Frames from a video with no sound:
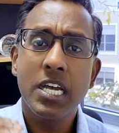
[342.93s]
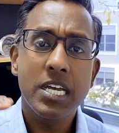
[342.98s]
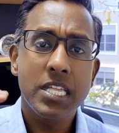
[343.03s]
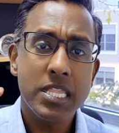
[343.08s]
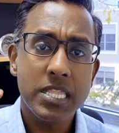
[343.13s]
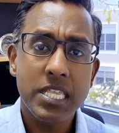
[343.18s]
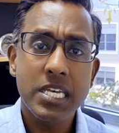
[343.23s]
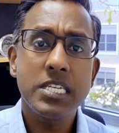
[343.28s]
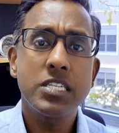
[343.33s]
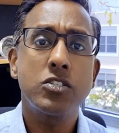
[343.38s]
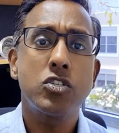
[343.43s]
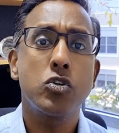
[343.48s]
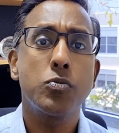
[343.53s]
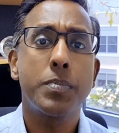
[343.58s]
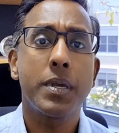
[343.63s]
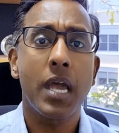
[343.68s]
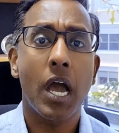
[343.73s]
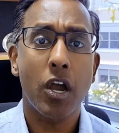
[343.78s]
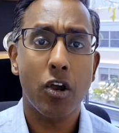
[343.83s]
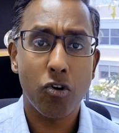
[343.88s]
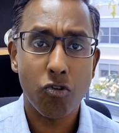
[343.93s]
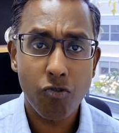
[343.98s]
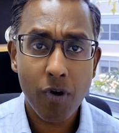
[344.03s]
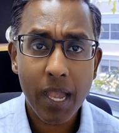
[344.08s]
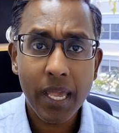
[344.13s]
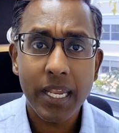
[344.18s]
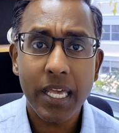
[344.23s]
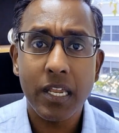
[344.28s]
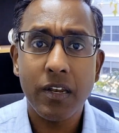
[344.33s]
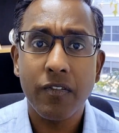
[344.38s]
this should be a
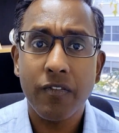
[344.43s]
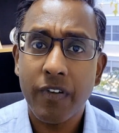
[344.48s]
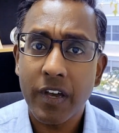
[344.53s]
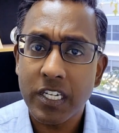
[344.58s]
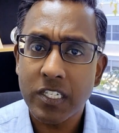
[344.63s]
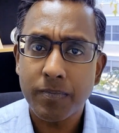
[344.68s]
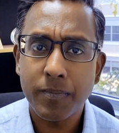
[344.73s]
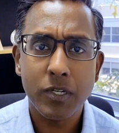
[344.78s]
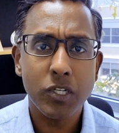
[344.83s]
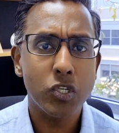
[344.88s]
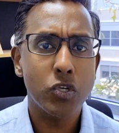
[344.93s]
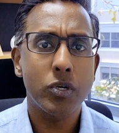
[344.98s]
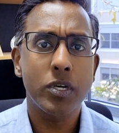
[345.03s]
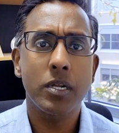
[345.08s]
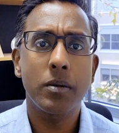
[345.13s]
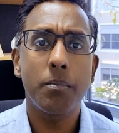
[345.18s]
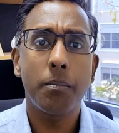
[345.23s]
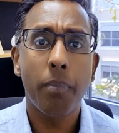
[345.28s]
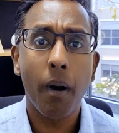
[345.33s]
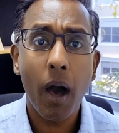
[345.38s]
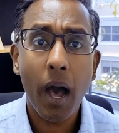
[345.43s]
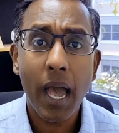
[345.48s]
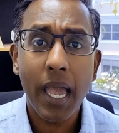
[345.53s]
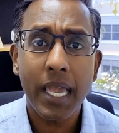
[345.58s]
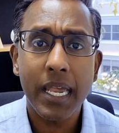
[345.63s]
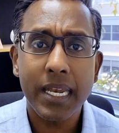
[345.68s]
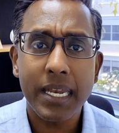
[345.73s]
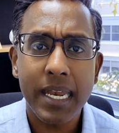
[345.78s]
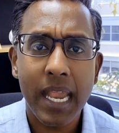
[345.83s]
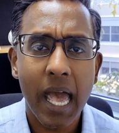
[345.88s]
great investment, you can buy
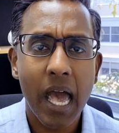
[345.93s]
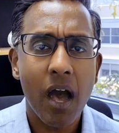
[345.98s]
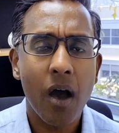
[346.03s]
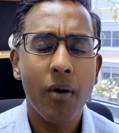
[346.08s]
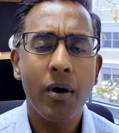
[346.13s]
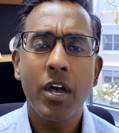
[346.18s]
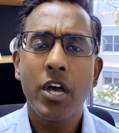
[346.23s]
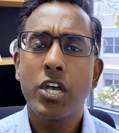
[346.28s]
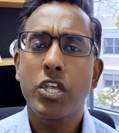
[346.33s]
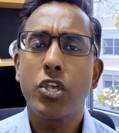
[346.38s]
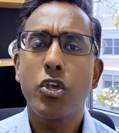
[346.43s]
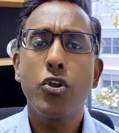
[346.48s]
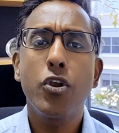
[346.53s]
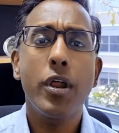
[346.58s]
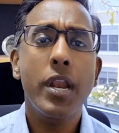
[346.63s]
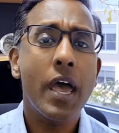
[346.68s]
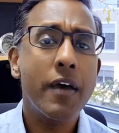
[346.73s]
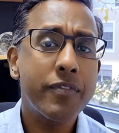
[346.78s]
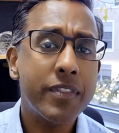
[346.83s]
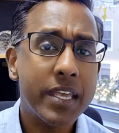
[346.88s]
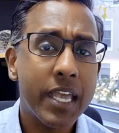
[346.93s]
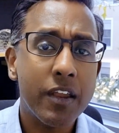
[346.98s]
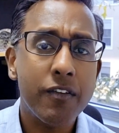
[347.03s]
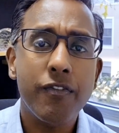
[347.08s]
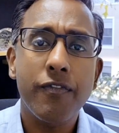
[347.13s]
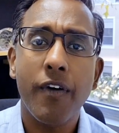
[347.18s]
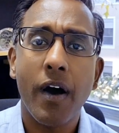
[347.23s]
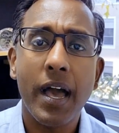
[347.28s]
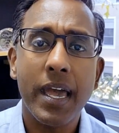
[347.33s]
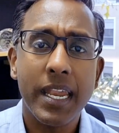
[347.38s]
it now, you don't have to get
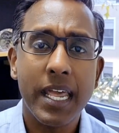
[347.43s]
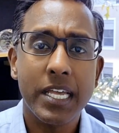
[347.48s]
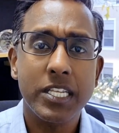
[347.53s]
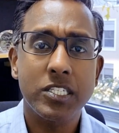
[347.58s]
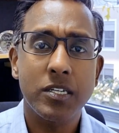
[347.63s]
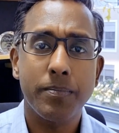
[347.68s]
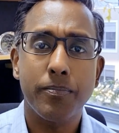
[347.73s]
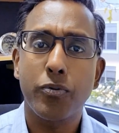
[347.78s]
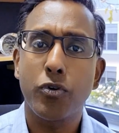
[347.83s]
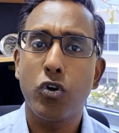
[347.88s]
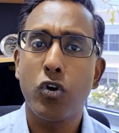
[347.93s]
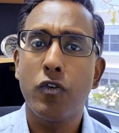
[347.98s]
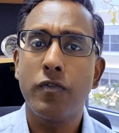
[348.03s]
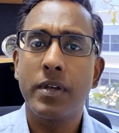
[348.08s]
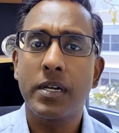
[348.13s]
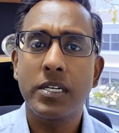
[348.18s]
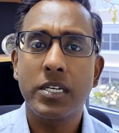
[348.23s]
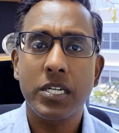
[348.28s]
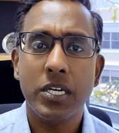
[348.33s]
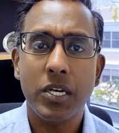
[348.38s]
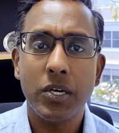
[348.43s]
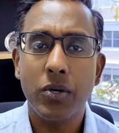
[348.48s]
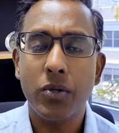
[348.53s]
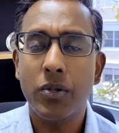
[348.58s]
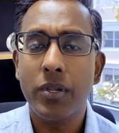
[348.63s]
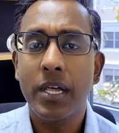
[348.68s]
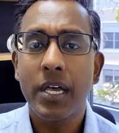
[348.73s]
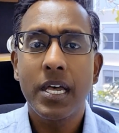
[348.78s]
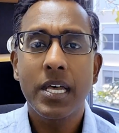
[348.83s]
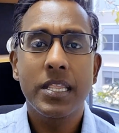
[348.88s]
finance approved
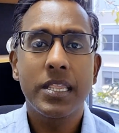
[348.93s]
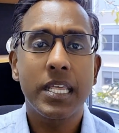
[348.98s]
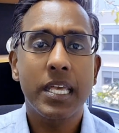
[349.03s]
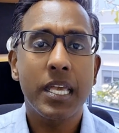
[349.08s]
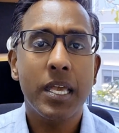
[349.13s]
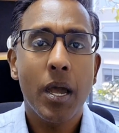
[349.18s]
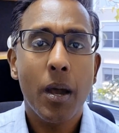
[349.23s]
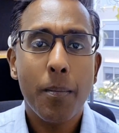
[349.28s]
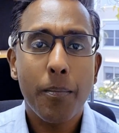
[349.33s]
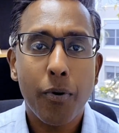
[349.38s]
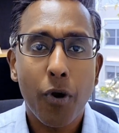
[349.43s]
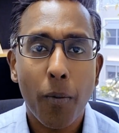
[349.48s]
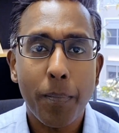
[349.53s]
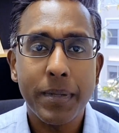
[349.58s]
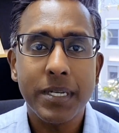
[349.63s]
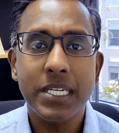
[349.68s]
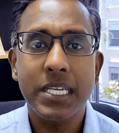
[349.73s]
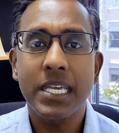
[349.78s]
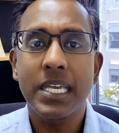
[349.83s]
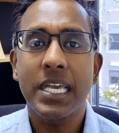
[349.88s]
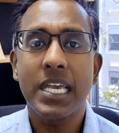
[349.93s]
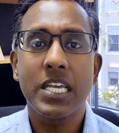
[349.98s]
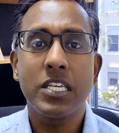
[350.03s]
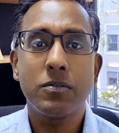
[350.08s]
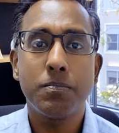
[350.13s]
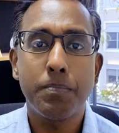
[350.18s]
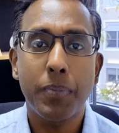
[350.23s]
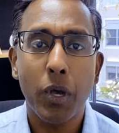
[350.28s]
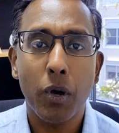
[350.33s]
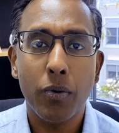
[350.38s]
until the property is
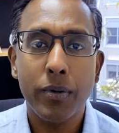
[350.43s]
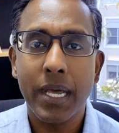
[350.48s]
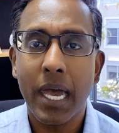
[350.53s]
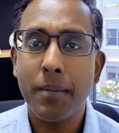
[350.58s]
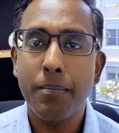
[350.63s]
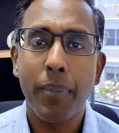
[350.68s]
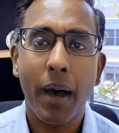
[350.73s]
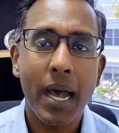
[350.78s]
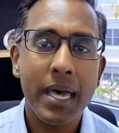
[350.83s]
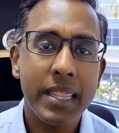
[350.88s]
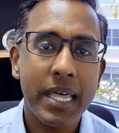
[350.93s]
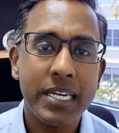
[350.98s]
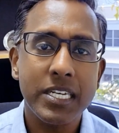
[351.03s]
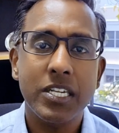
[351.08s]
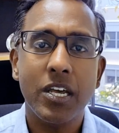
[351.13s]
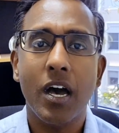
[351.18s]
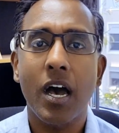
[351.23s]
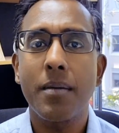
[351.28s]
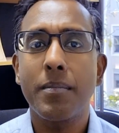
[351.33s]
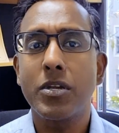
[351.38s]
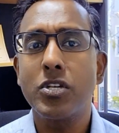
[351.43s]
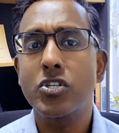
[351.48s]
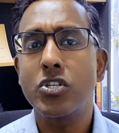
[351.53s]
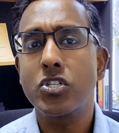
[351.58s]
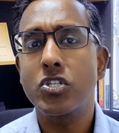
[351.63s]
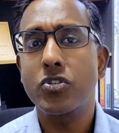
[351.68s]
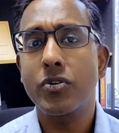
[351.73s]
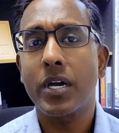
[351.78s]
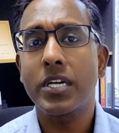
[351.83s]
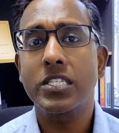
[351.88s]
built, and by that time
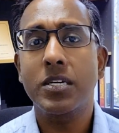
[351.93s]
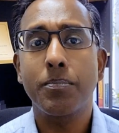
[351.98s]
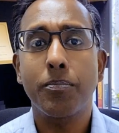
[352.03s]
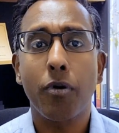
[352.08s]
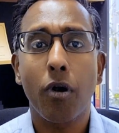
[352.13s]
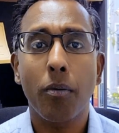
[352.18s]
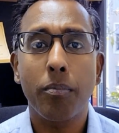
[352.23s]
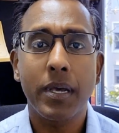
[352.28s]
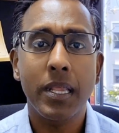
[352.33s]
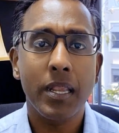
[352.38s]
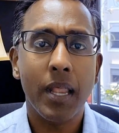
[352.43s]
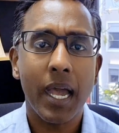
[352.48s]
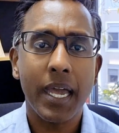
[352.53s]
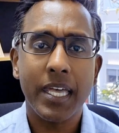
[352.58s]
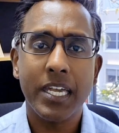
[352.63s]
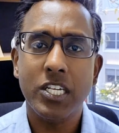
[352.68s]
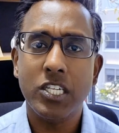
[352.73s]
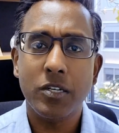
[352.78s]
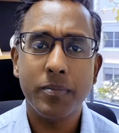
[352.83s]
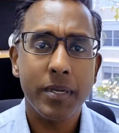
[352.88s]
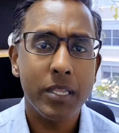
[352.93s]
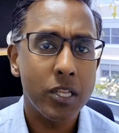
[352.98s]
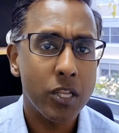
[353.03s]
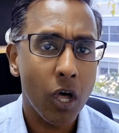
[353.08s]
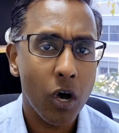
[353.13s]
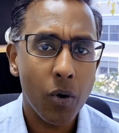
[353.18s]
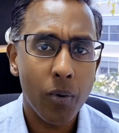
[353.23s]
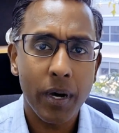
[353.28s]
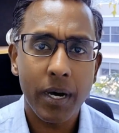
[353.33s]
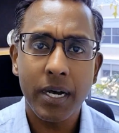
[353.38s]
interest rates are probably likely to be
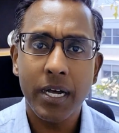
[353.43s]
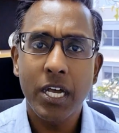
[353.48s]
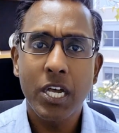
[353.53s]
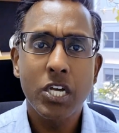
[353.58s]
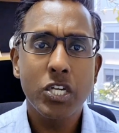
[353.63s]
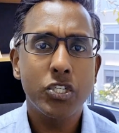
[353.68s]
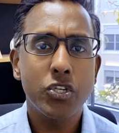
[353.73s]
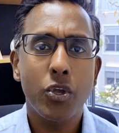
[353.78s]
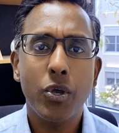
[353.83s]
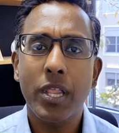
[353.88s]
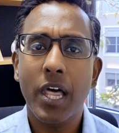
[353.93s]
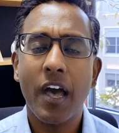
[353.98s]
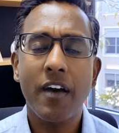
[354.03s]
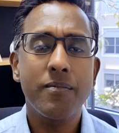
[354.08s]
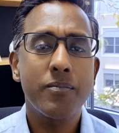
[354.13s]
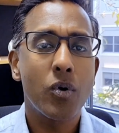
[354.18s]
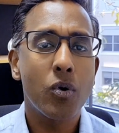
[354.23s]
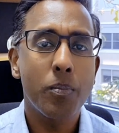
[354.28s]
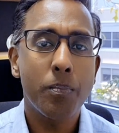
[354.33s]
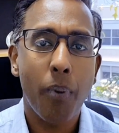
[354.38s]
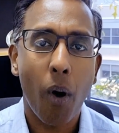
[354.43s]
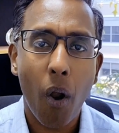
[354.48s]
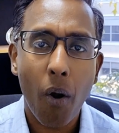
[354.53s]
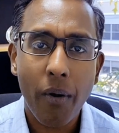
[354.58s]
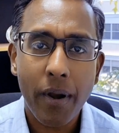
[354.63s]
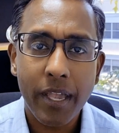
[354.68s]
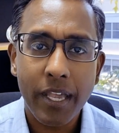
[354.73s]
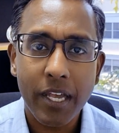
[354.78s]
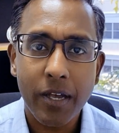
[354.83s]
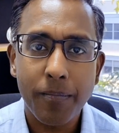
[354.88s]
lower, so you'll have more
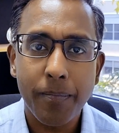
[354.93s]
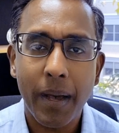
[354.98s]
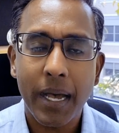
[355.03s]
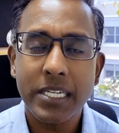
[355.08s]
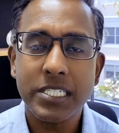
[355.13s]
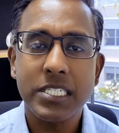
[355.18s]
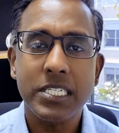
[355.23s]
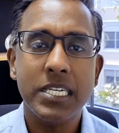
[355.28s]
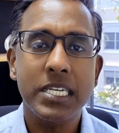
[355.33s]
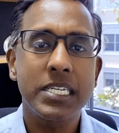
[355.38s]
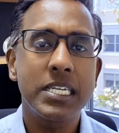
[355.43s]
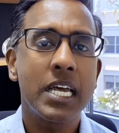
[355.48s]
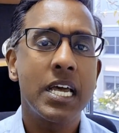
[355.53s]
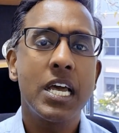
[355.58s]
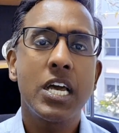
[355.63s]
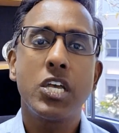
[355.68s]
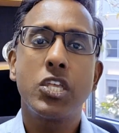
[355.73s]
borrowing capacity.